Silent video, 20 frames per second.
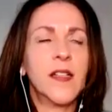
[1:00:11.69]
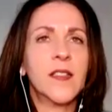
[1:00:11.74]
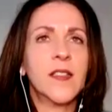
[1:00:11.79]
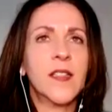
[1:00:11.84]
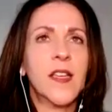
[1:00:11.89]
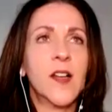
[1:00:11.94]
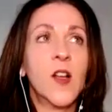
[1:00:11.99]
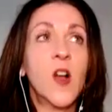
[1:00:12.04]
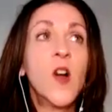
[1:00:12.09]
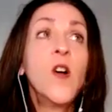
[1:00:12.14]
It's
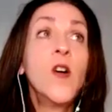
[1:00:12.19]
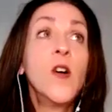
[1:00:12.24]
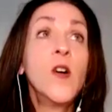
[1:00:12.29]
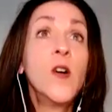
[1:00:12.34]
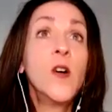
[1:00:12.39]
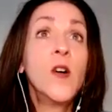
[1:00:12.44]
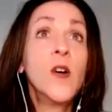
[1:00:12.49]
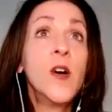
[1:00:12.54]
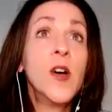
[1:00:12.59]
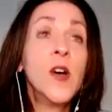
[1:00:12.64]
like,
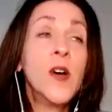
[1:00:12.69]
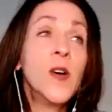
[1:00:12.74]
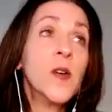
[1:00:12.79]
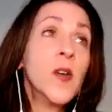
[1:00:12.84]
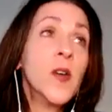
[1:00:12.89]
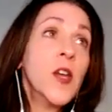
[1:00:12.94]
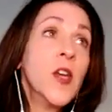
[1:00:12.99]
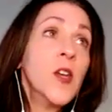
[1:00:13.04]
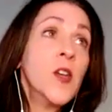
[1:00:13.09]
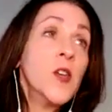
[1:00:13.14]
oh,
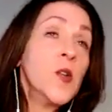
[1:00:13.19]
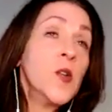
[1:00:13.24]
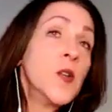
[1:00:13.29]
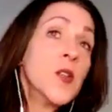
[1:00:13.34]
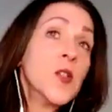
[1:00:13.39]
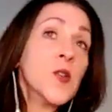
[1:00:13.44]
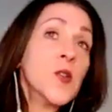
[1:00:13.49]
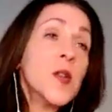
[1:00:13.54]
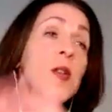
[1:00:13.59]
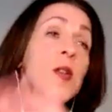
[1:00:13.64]
you
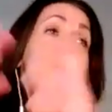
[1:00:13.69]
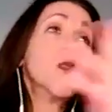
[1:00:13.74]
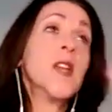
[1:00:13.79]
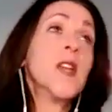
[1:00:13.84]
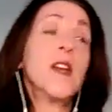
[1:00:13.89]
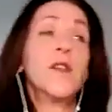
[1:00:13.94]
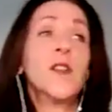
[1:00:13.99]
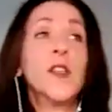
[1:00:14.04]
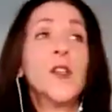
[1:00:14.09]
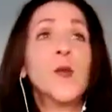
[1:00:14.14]
can dream
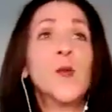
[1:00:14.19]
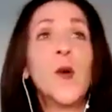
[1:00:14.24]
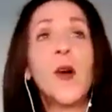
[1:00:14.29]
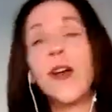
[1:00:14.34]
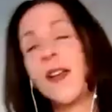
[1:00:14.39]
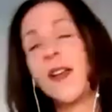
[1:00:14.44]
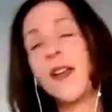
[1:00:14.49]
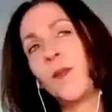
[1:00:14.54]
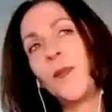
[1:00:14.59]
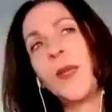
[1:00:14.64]
whatever you
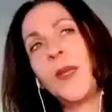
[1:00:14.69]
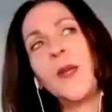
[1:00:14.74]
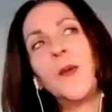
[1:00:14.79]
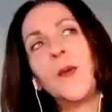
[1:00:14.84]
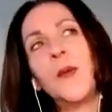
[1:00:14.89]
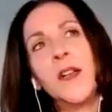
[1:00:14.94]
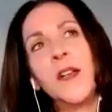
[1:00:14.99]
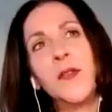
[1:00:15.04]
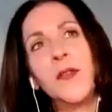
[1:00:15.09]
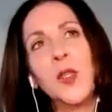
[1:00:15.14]
want and be
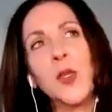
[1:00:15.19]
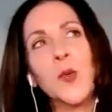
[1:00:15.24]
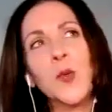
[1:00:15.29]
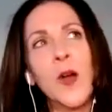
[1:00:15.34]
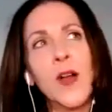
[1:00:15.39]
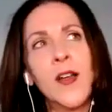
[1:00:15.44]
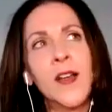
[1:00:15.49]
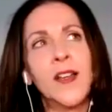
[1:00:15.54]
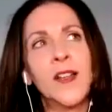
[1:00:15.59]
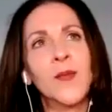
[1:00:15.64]
whatever you
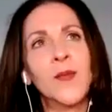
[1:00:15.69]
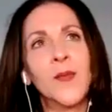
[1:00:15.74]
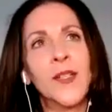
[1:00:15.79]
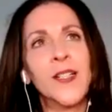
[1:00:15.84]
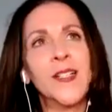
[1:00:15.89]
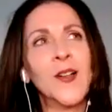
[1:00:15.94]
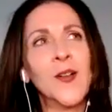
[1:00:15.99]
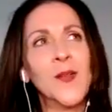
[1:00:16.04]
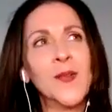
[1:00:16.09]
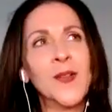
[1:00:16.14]
want. But
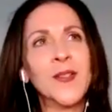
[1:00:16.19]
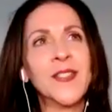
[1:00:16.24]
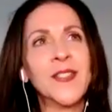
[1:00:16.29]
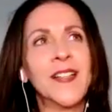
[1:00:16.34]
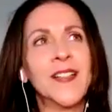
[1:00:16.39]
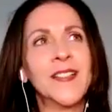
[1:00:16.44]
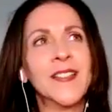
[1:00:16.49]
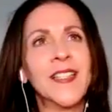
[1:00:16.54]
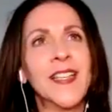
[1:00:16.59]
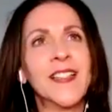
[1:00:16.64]
it almost
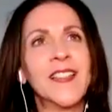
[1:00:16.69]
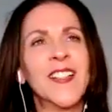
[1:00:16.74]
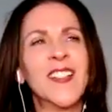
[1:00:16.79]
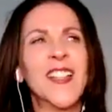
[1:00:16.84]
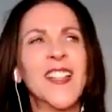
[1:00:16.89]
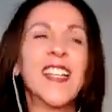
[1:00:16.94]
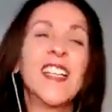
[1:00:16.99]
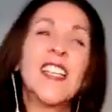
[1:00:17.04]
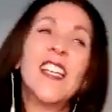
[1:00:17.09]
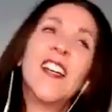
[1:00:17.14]
sounds like they're
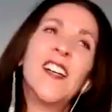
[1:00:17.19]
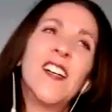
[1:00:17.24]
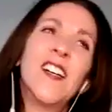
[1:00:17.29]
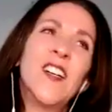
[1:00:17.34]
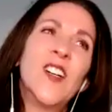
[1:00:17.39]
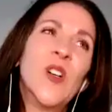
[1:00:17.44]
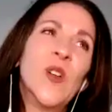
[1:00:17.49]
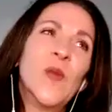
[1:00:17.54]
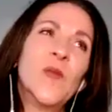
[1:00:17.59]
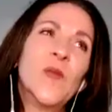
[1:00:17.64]
like,
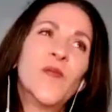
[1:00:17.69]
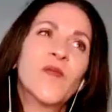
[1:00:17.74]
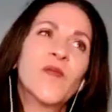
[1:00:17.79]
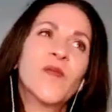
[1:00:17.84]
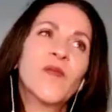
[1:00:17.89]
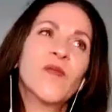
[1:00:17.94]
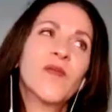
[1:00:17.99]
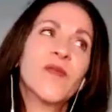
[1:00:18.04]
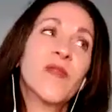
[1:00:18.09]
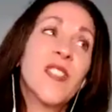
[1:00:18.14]
no,
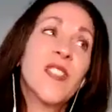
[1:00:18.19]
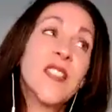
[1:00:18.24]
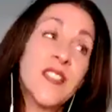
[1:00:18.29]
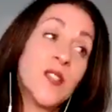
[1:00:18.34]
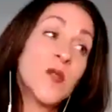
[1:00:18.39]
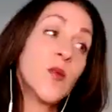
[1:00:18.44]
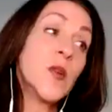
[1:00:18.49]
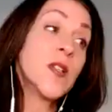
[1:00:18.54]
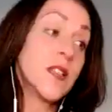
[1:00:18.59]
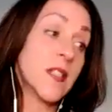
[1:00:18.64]
this
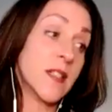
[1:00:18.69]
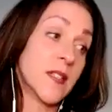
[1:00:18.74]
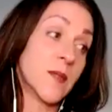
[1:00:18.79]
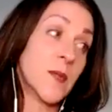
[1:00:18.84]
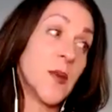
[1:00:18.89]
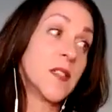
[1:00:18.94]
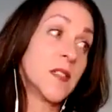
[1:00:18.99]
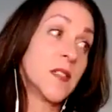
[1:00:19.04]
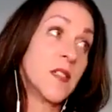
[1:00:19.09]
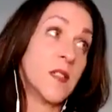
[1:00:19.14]
is what's
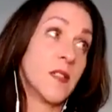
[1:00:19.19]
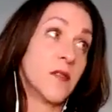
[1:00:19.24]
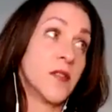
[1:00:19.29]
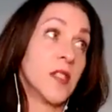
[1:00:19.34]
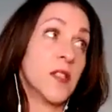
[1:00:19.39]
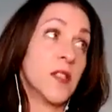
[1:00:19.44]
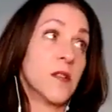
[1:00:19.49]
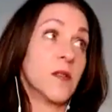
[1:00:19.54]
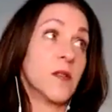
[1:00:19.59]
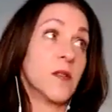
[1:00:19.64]
expected of
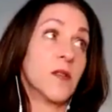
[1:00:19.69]
you.